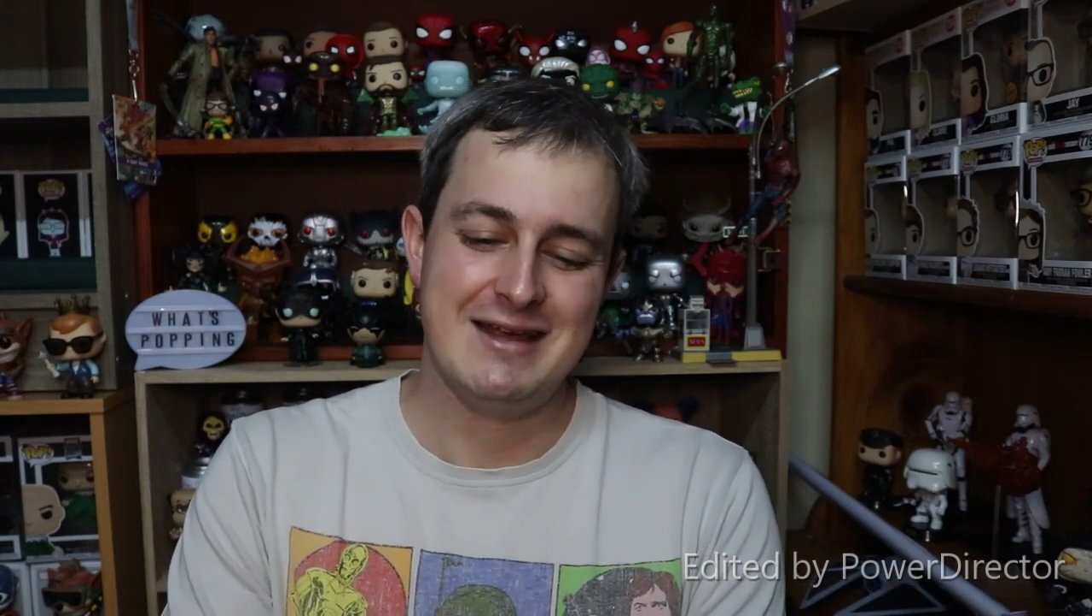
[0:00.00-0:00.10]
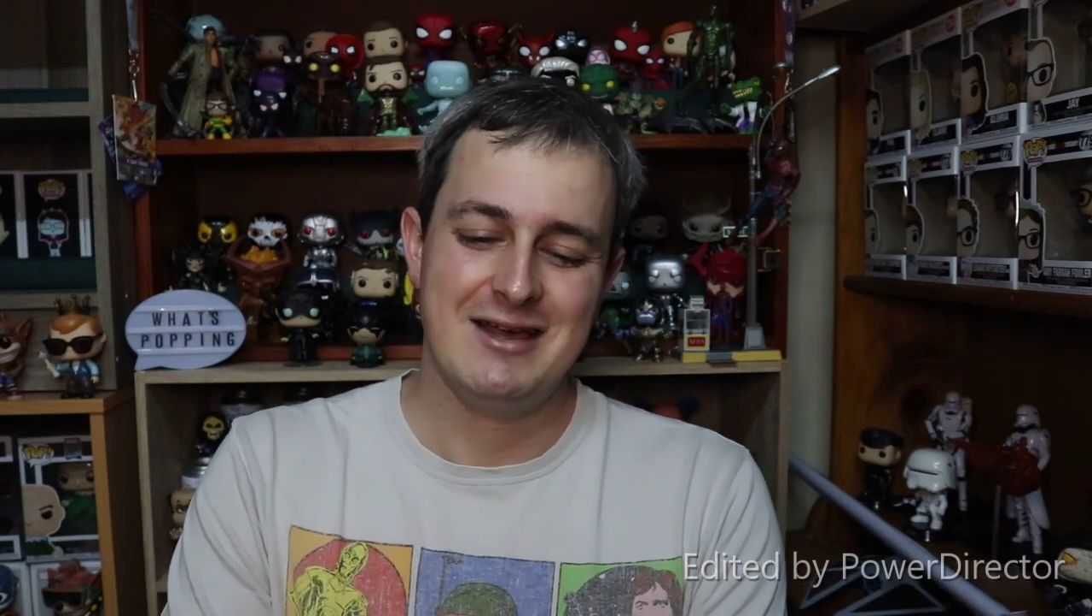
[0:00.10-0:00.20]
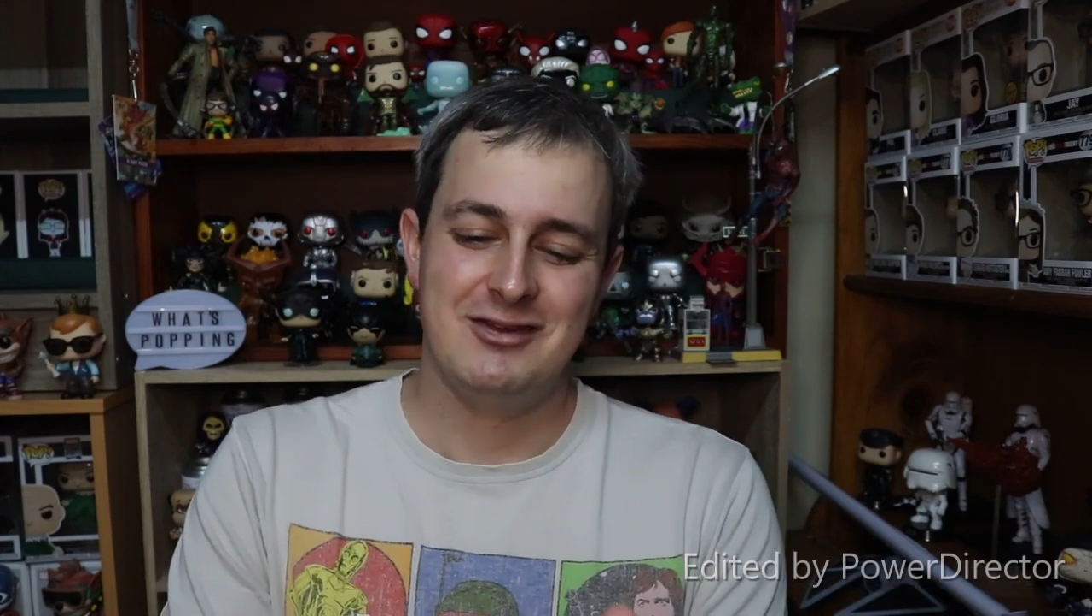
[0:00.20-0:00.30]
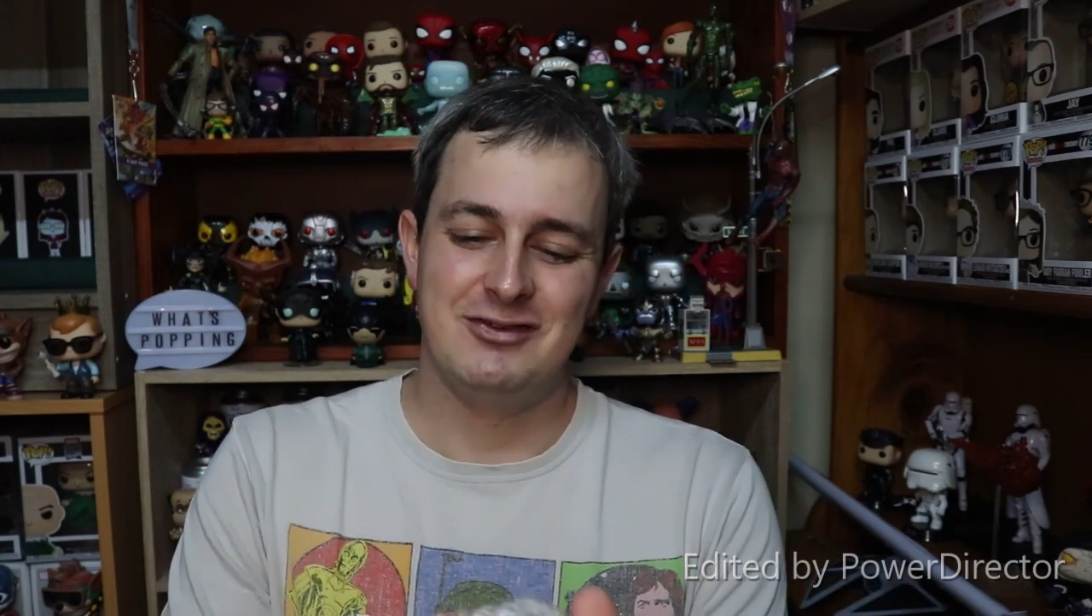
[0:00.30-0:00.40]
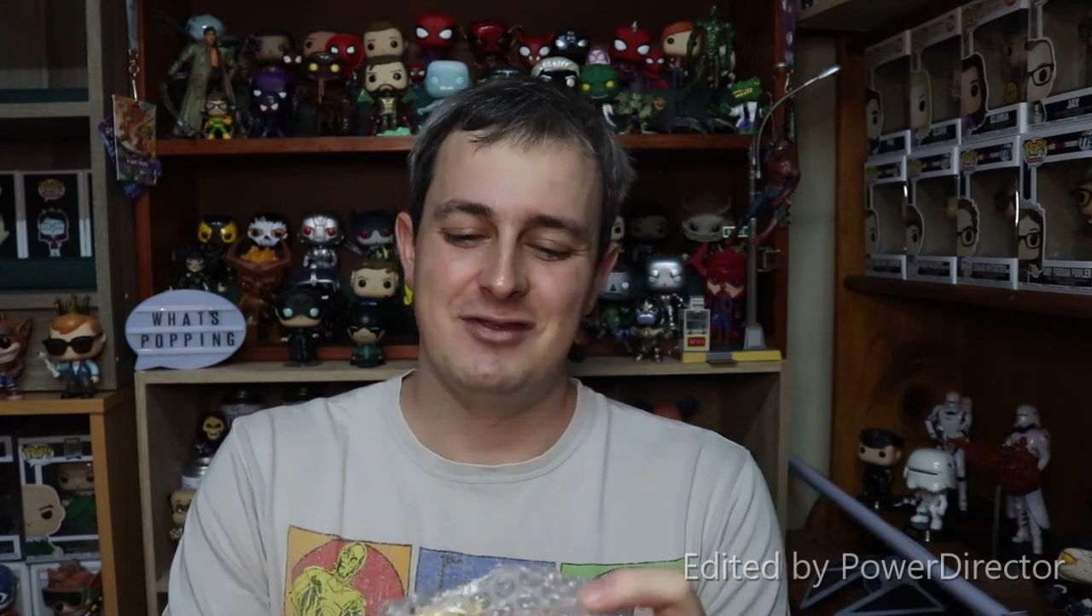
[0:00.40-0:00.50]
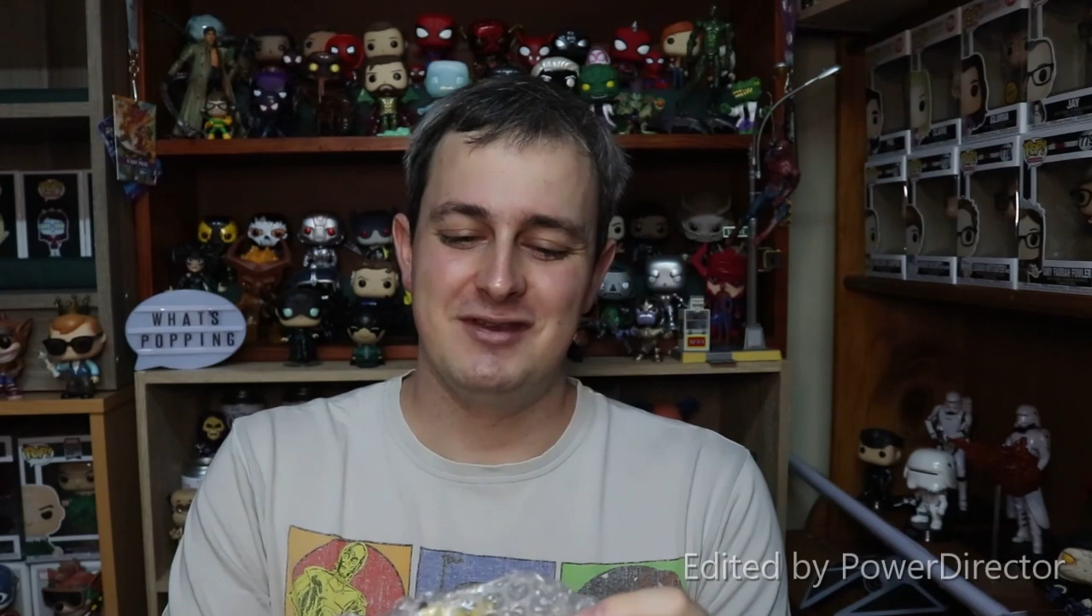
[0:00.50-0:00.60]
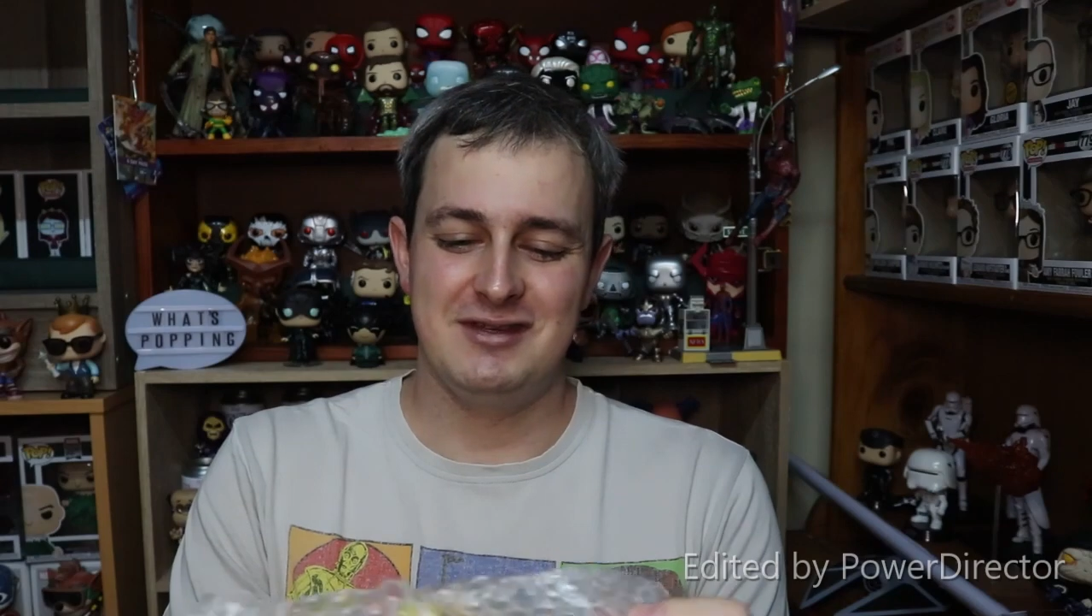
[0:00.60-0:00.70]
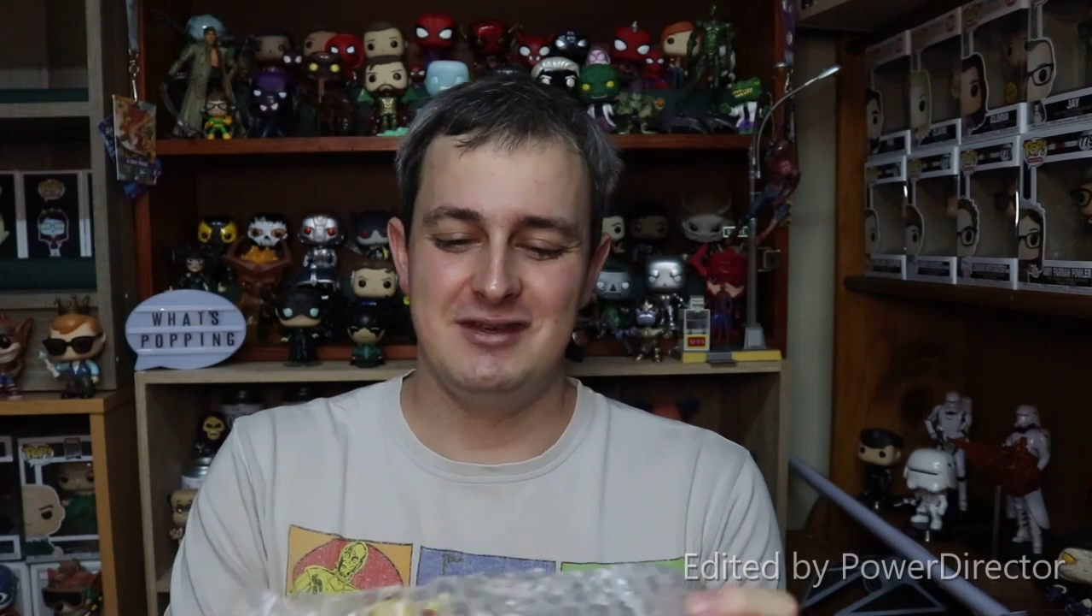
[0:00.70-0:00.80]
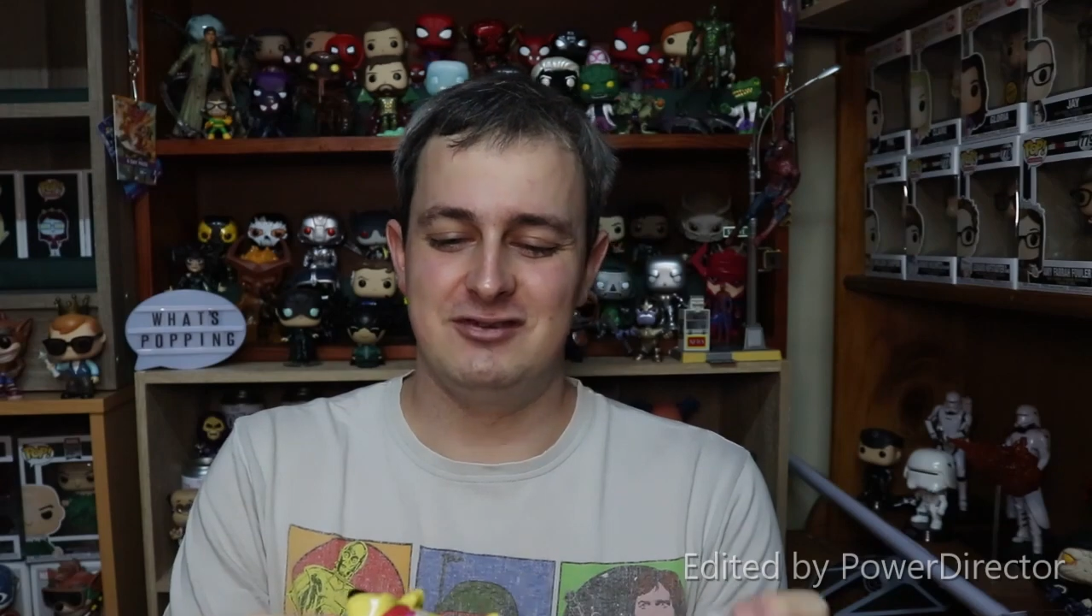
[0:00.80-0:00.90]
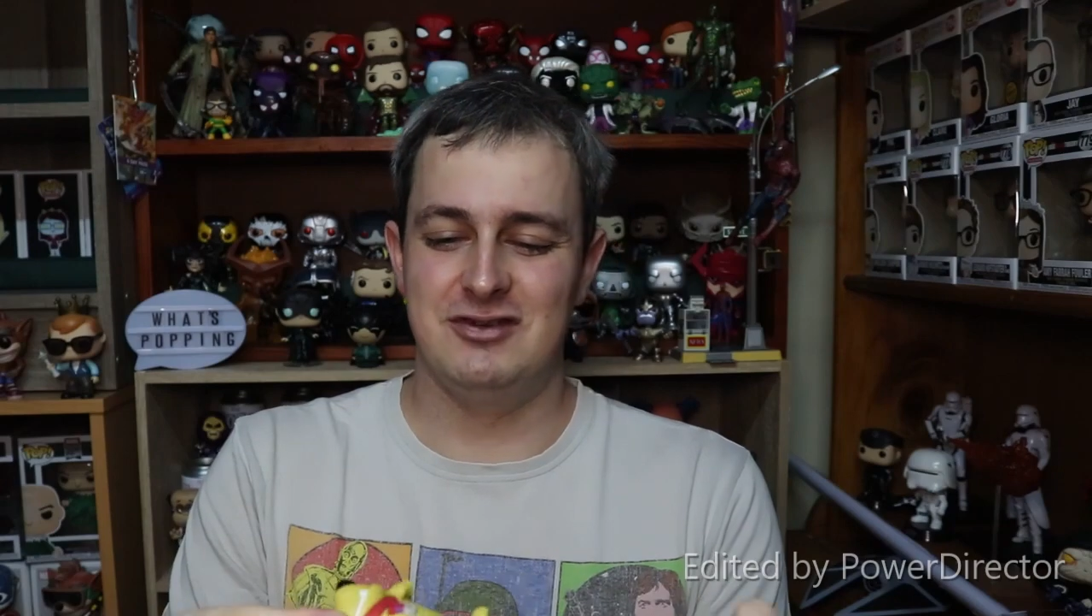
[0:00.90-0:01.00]
So this
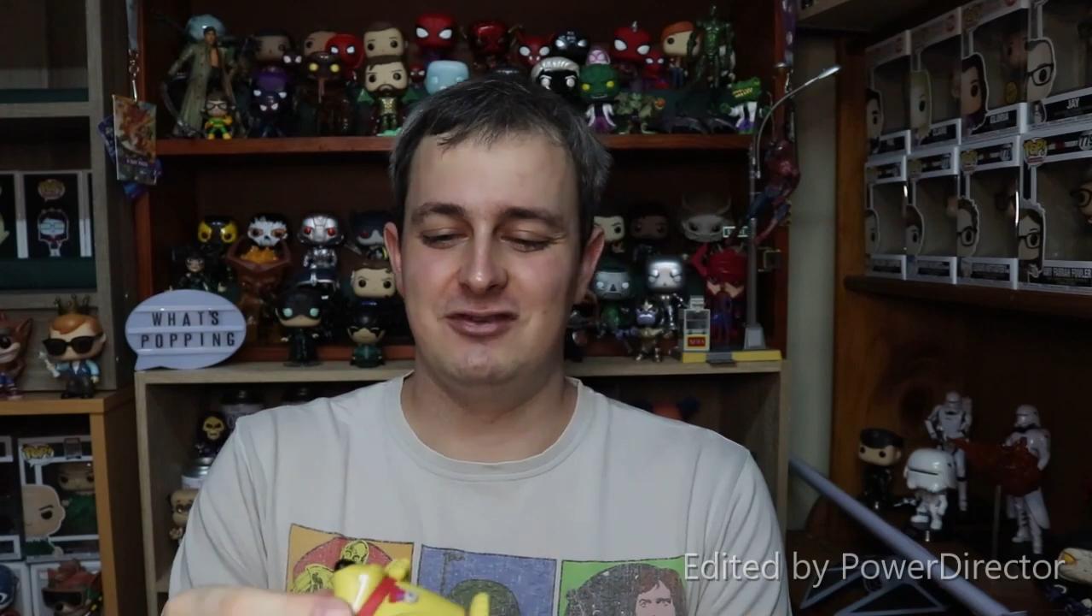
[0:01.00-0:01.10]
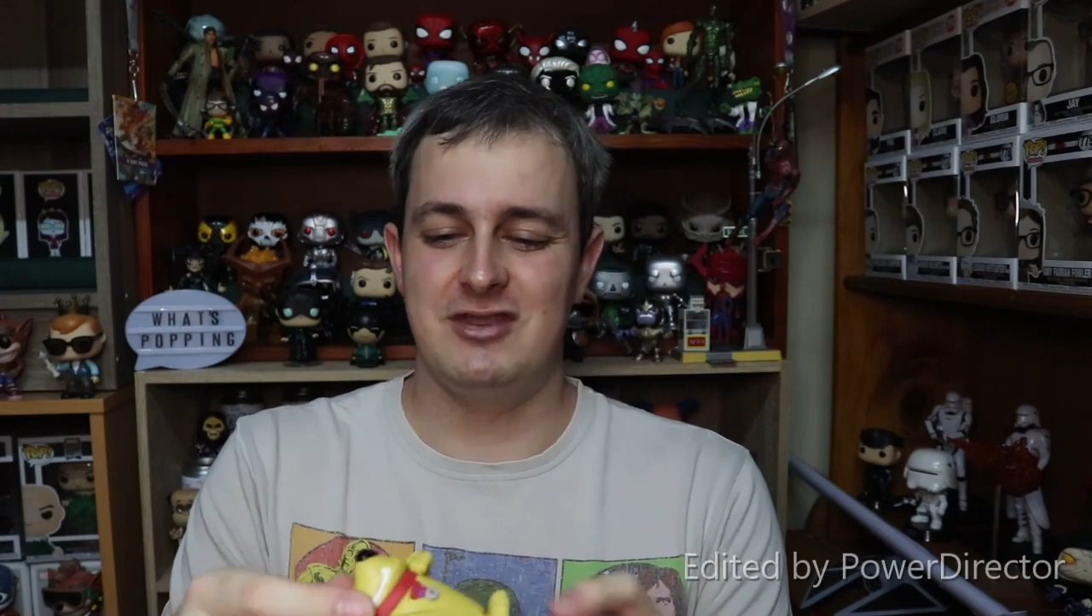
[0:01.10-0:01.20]
is just